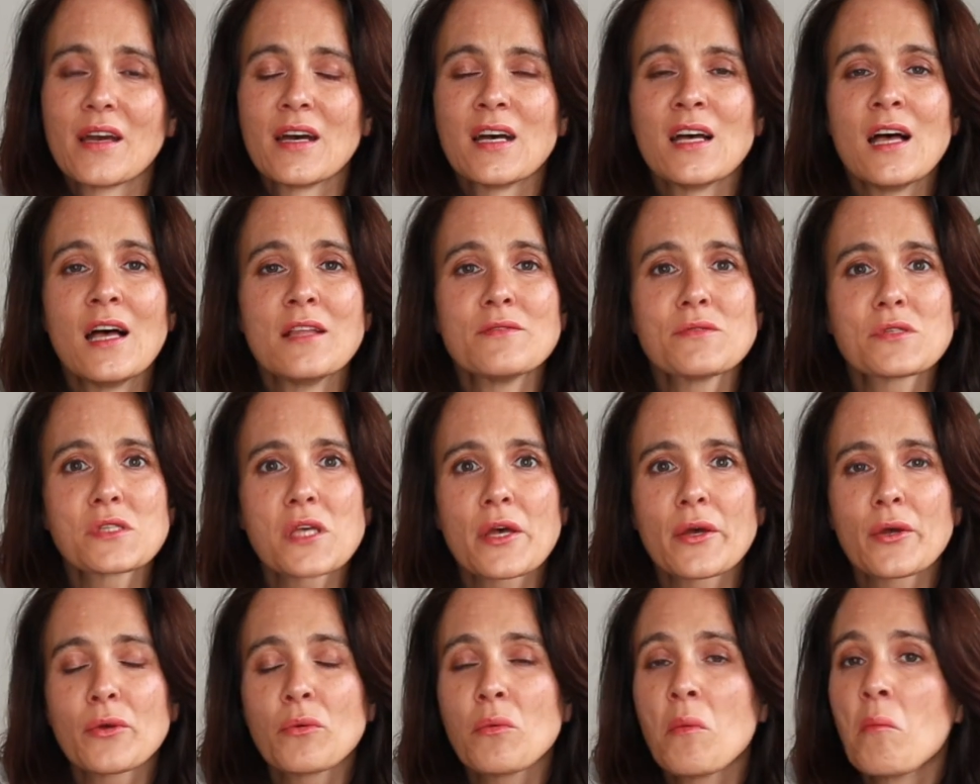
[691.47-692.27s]
And
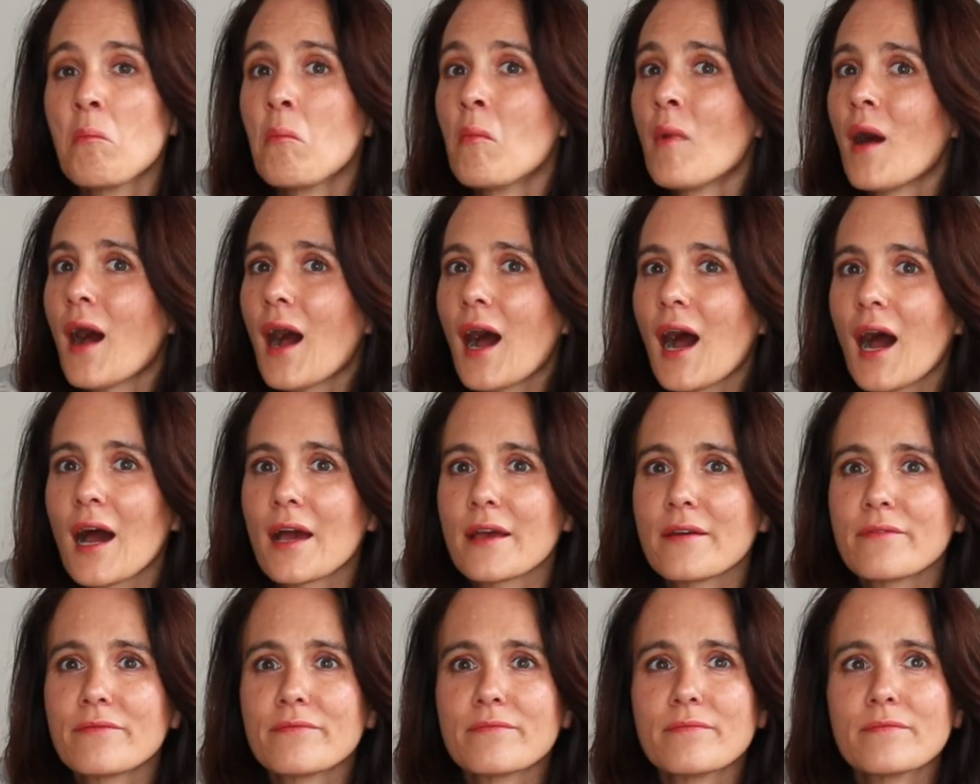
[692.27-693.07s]
so
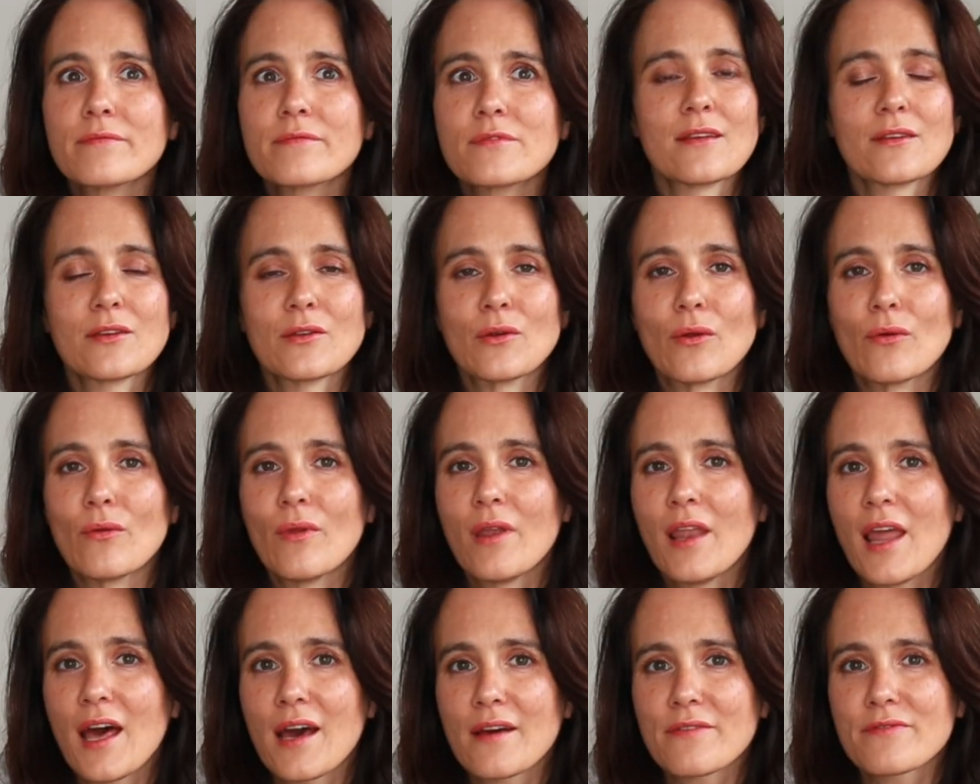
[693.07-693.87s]
I
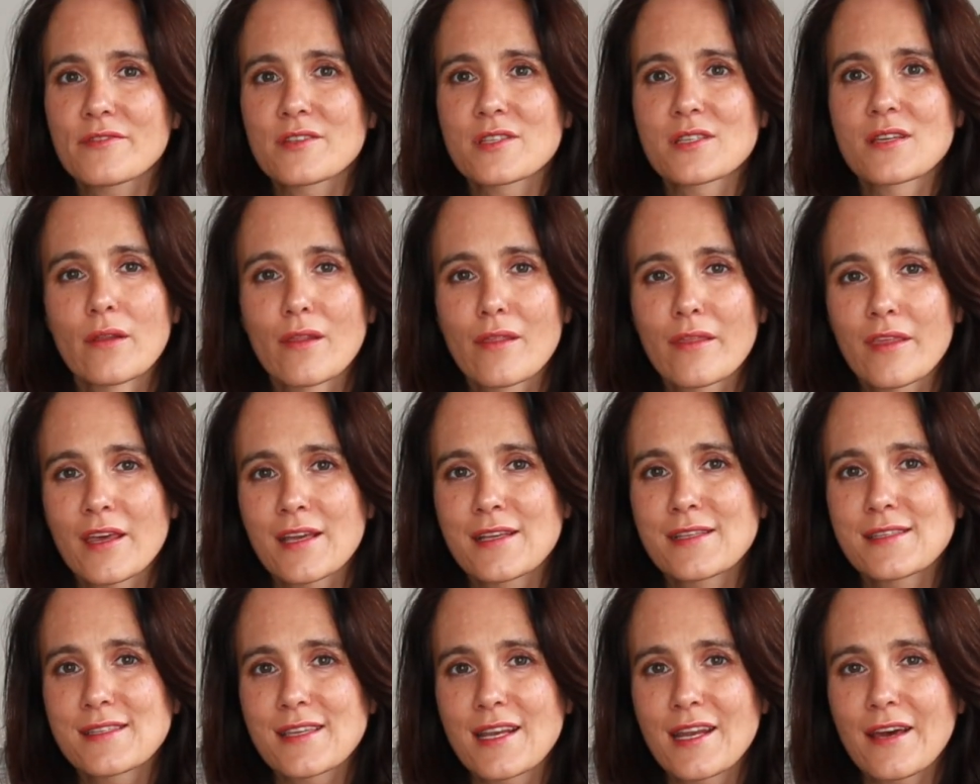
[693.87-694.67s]
left
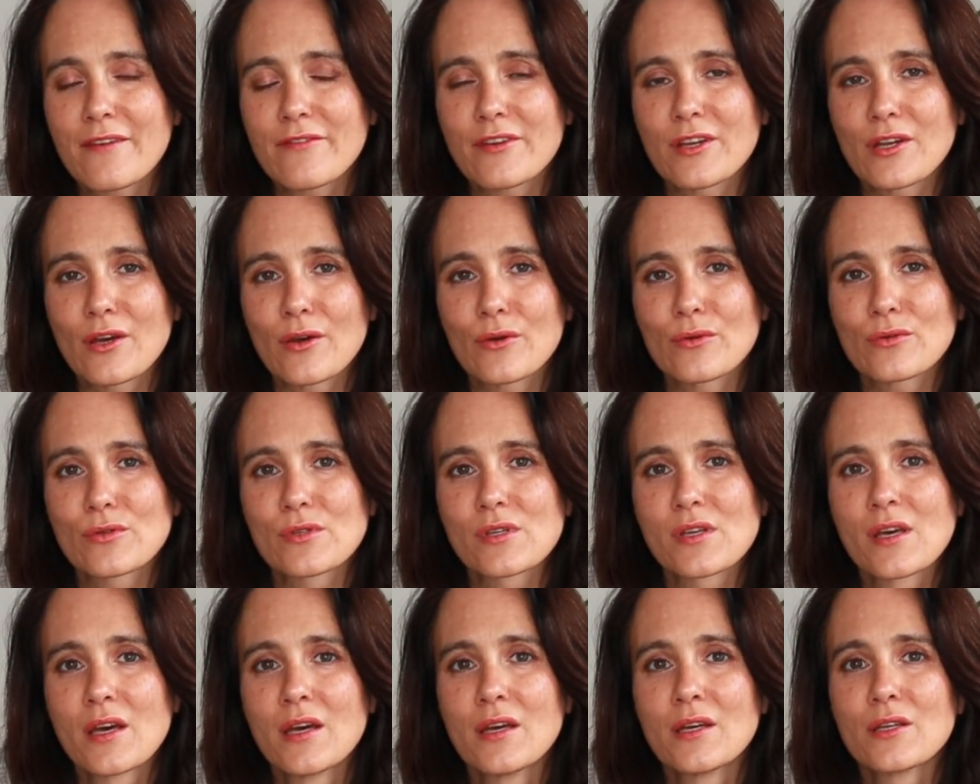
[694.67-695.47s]
things in Evernote
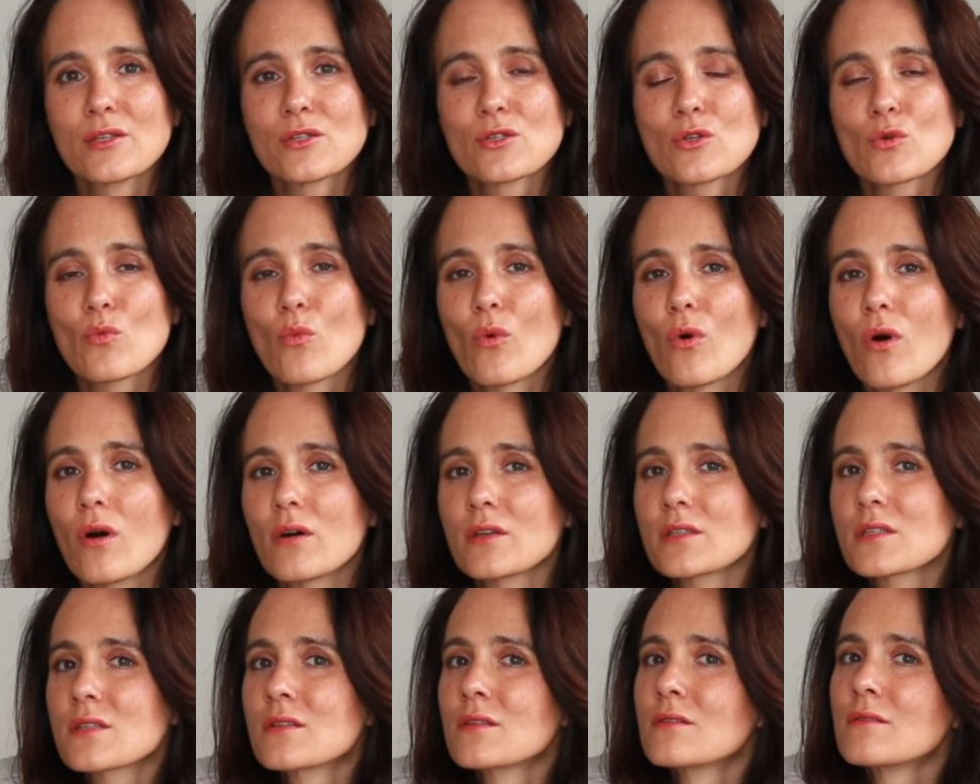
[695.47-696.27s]
to
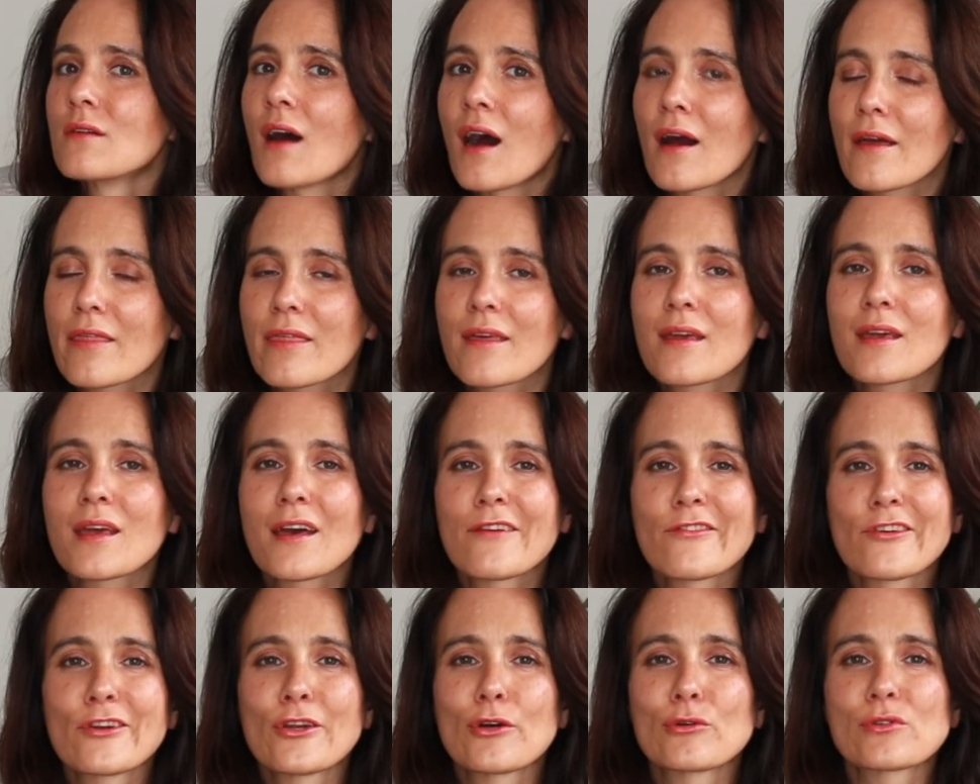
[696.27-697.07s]
what I think
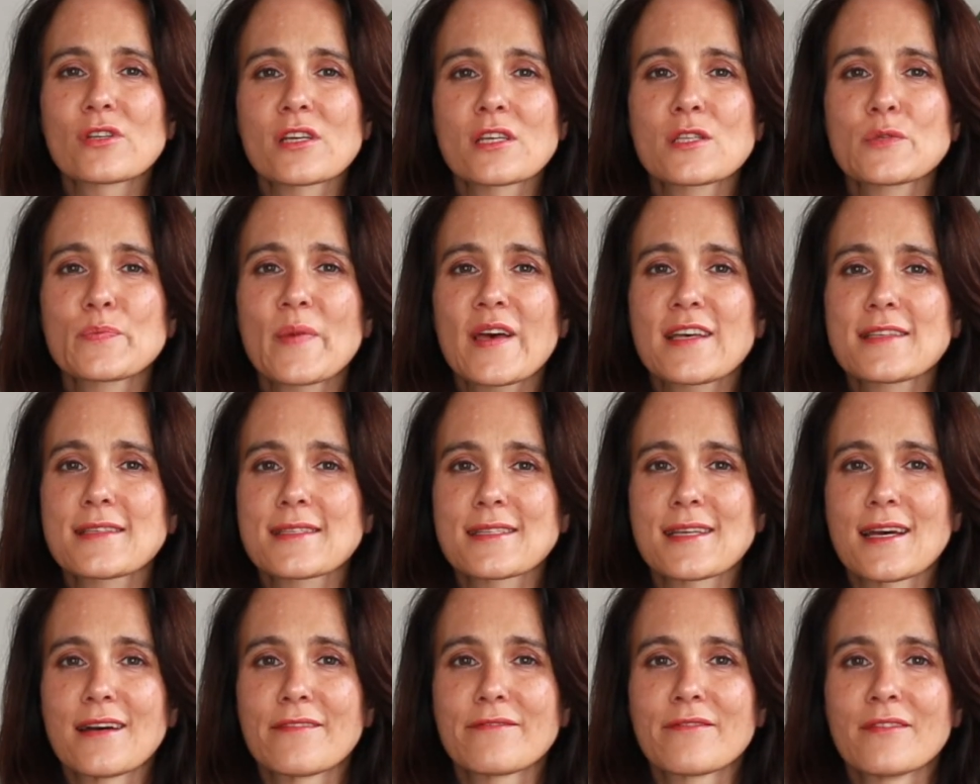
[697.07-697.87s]
Evernote is best
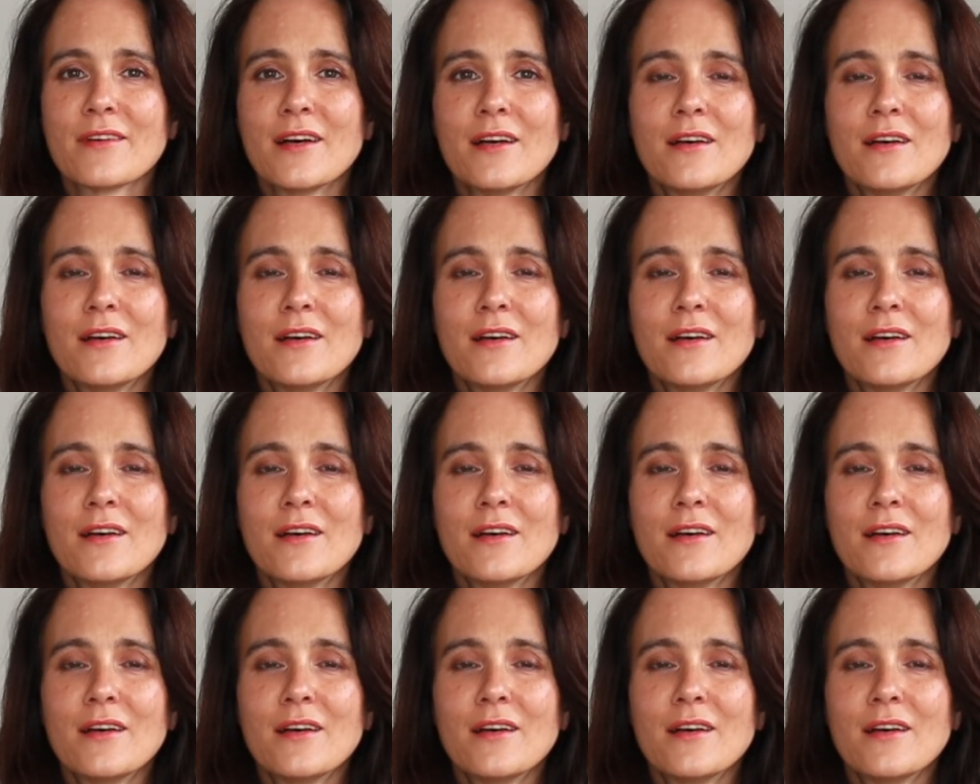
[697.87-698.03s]
at.